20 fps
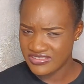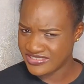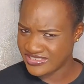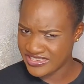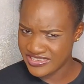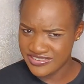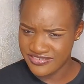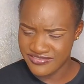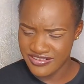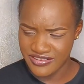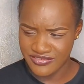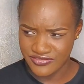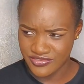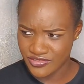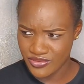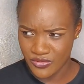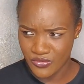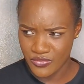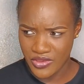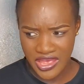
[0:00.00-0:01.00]
Deep ground
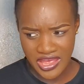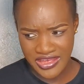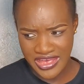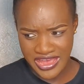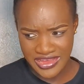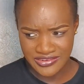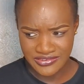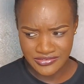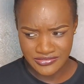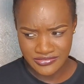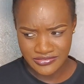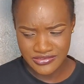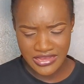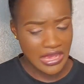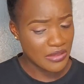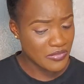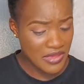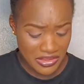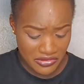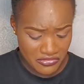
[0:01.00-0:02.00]
somewhere and hide it.
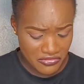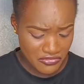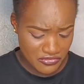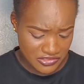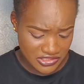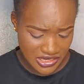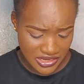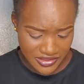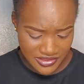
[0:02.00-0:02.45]
I mean, I don't know.